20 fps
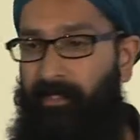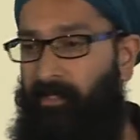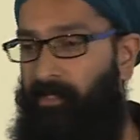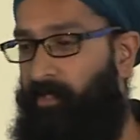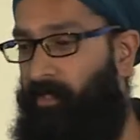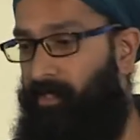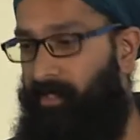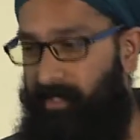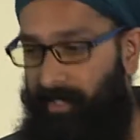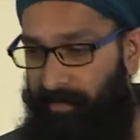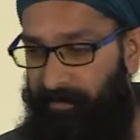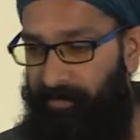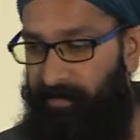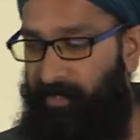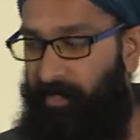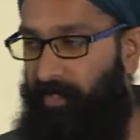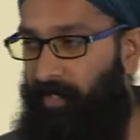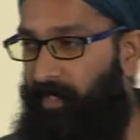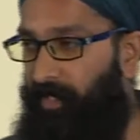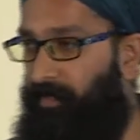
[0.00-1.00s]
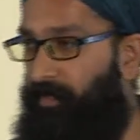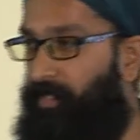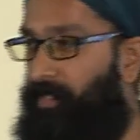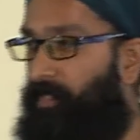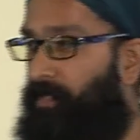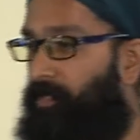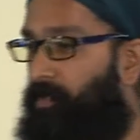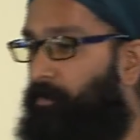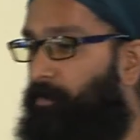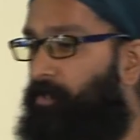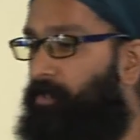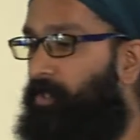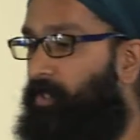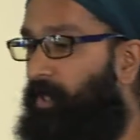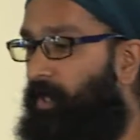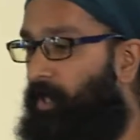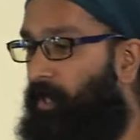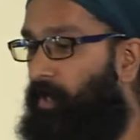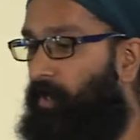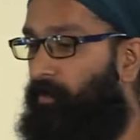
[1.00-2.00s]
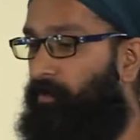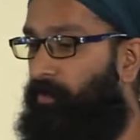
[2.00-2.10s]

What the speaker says: It turns out there's a lottery system in Chicago.